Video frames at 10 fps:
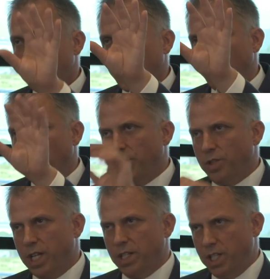
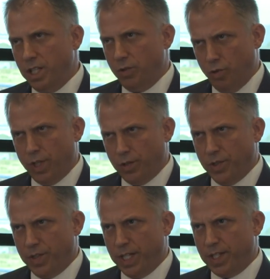
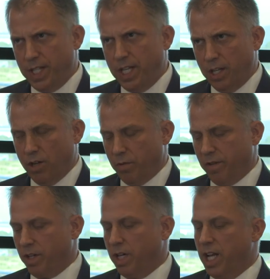2016,
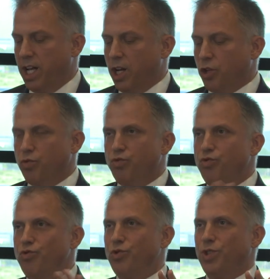however, the
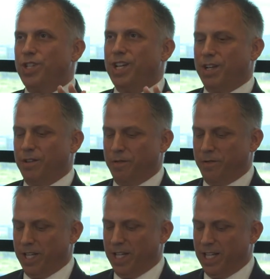rules of
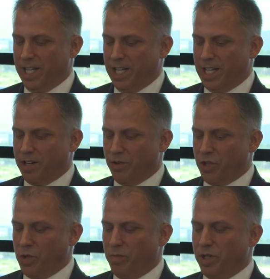the Irish
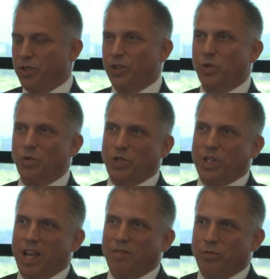Superior Court
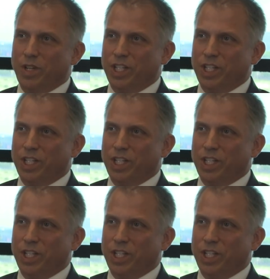have already